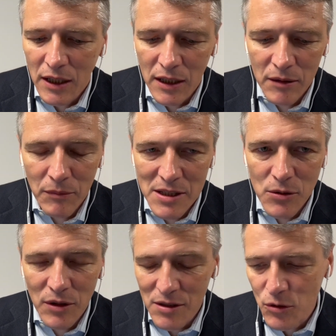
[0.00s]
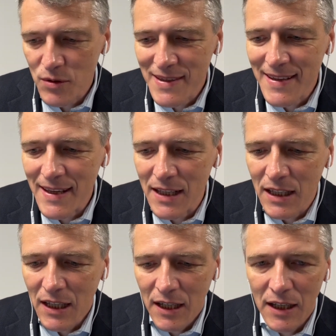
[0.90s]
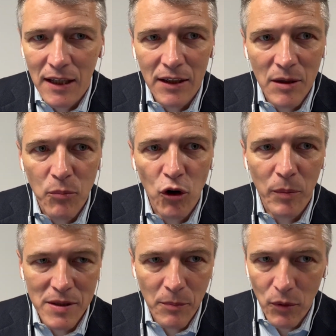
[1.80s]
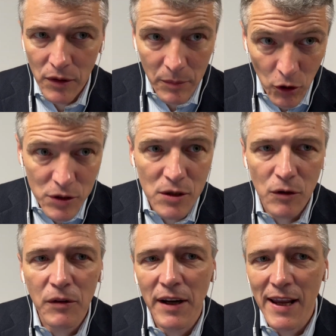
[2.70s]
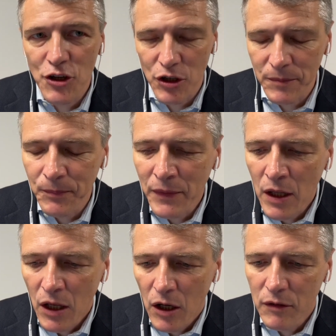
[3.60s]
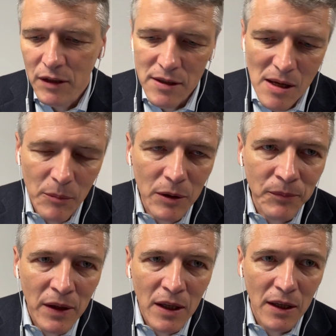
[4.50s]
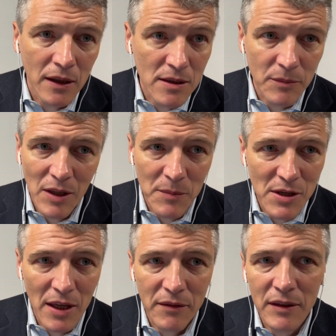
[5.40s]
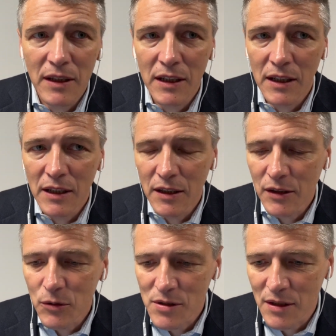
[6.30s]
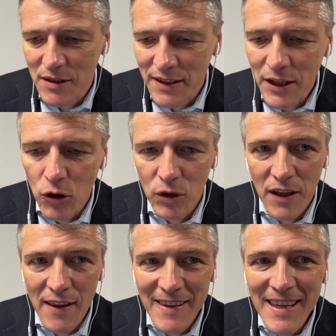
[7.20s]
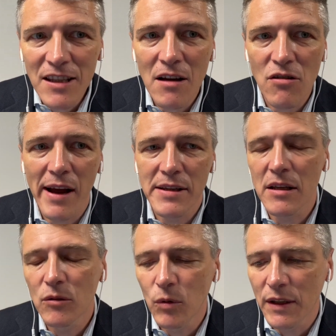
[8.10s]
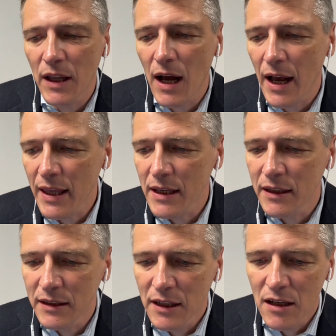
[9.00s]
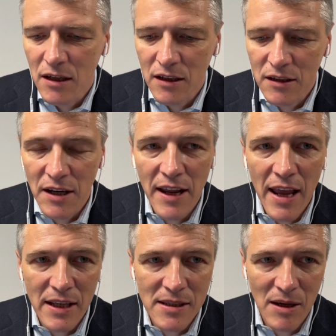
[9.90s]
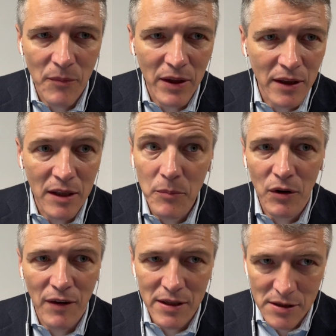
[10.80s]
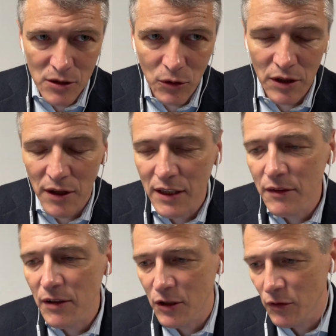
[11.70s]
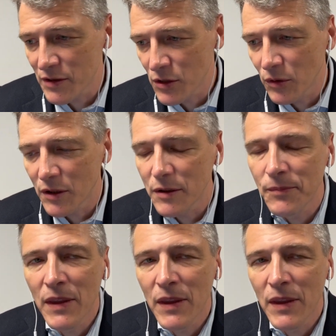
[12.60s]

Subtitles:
my students to see the process of creation of an example. And sometimes I even use a technique called lead writing, when I create something and improvise a story right in front of a student.